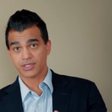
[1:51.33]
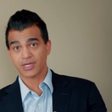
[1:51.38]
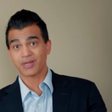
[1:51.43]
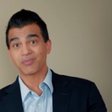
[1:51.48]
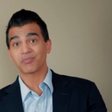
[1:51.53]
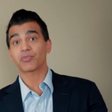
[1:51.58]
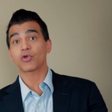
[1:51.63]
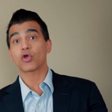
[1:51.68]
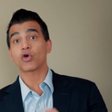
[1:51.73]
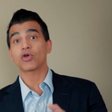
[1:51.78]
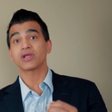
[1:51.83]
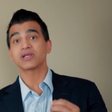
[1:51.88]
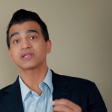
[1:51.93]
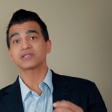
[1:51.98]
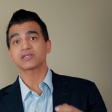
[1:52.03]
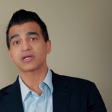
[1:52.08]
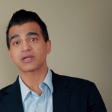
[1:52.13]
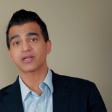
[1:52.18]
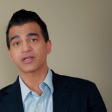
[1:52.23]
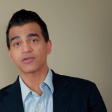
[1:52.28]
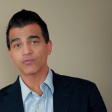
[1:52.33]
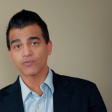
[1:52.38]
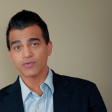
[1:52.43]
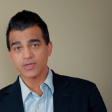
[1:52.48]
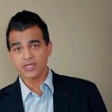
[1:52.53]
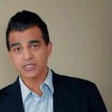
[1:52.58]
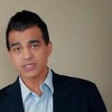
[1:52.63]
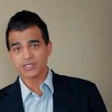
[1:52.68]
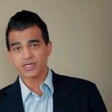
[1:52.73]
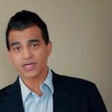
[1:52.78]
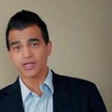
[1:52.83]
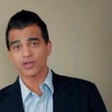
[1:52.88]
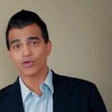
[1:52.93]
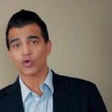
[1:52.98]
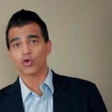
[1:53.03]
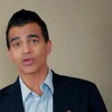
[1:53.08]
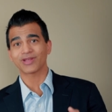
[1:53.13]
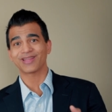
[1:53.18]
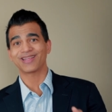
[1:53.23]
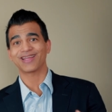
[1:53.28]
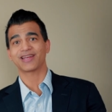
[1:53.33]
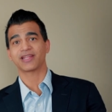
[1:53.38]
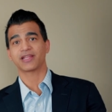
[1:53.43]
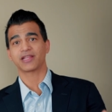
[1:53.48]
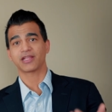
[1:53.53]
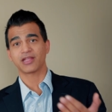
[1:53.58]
Employers are investing on getting